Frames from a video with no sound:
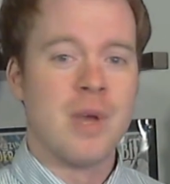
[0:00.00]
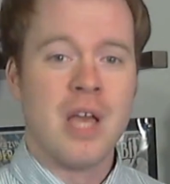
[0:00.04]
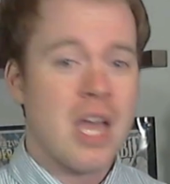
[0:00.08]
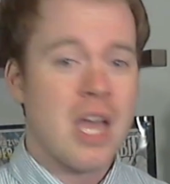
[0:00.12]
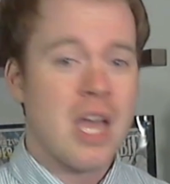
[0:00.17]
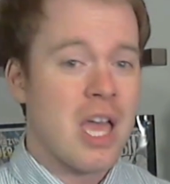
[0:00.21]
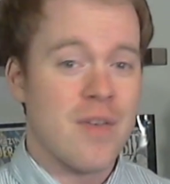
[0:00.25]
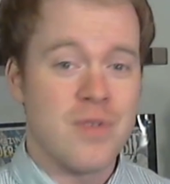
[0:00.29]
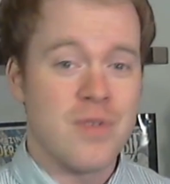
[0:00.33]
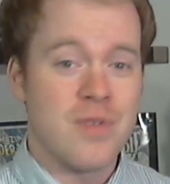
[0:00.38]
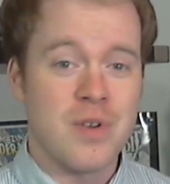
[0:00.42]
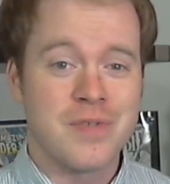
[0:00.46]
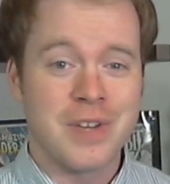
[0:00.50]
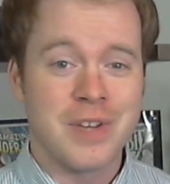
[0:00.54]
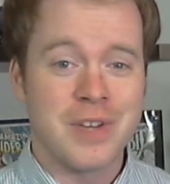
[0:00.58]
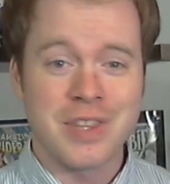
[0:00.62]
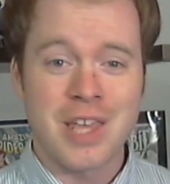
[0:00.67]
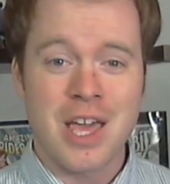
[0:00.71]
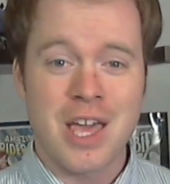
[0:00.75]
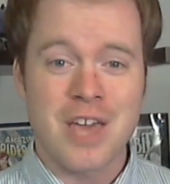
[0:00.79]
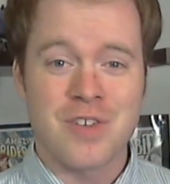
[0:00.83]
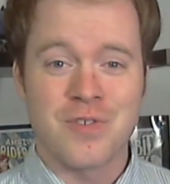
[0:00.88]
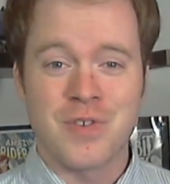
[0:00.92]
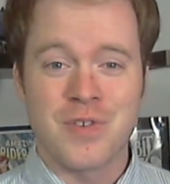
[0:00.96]
If you've done
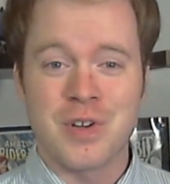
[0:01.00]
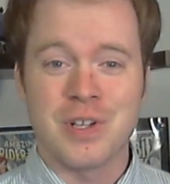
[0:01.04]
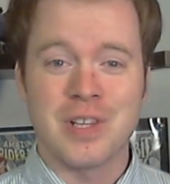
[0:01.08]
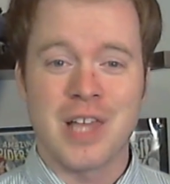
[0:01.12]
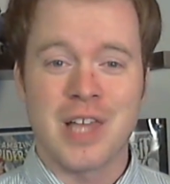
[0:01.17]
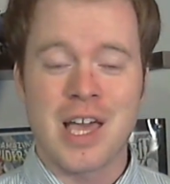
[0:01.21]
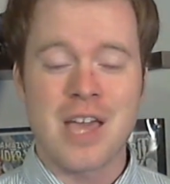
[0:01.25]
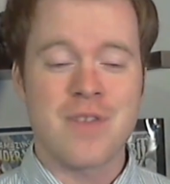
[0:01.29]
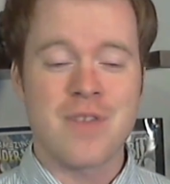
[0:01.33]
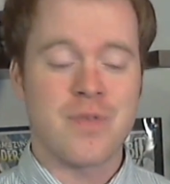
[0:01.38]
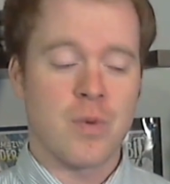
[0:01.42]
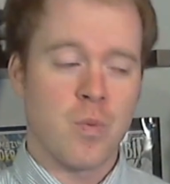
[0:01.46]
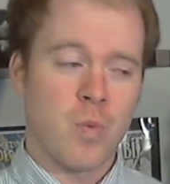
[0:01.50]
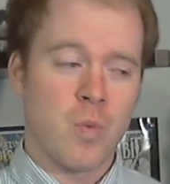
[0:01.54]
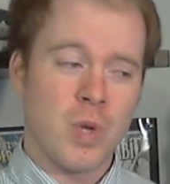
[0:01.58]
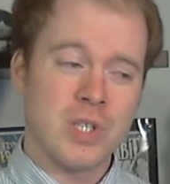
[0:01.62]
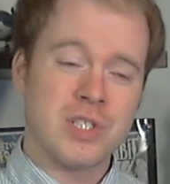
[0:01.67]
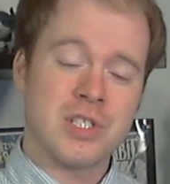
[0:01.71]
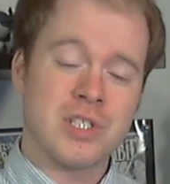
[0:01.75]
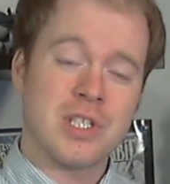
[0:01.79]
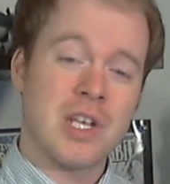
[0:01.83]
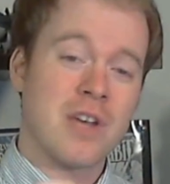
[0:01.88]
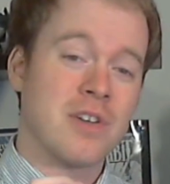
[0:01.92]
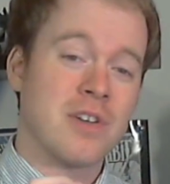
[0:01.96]
that in real life and one
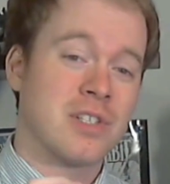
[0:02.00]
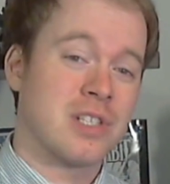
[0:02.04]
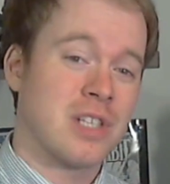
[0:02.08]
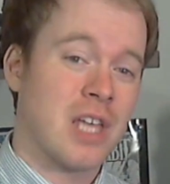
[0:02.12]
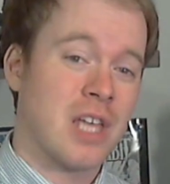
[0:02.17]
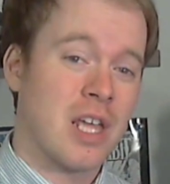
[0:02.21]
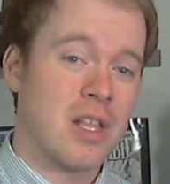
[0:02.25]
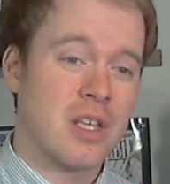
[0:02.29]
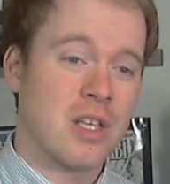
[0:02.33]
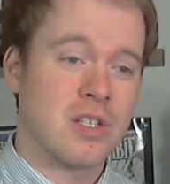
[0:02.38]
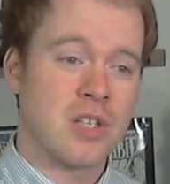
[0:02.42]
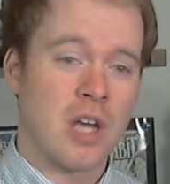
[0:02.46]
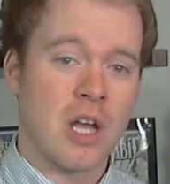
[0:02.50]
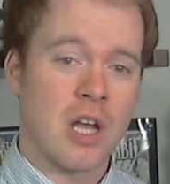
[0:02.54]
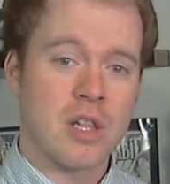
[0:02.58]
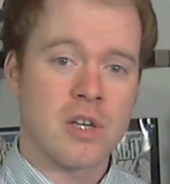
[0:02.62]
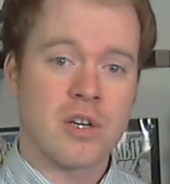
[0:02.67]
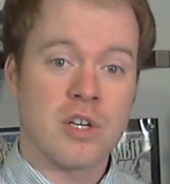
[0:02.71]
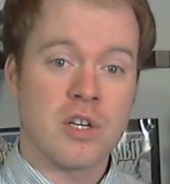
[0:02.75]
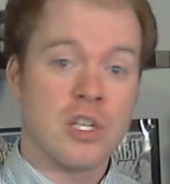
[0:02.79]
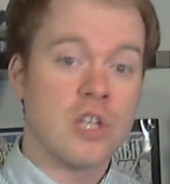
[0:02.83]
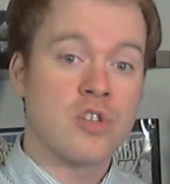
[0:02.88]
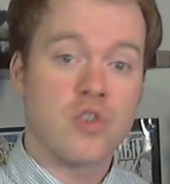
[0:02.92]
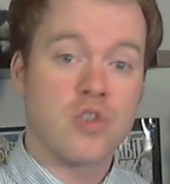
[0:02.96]
stair is slightly taller,
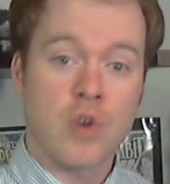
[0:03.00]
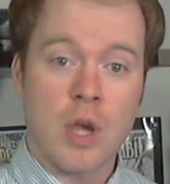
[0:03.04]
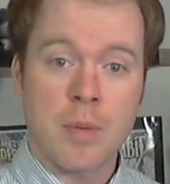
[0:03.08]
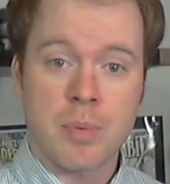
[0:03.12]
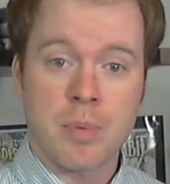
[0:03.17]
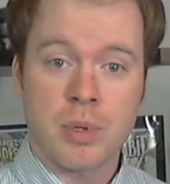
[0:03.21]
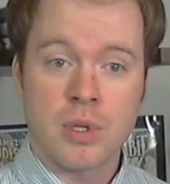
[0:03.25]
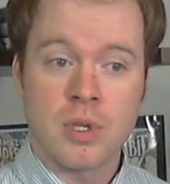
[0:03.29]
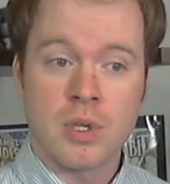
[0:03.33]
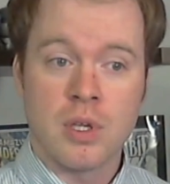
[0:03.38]
you trip.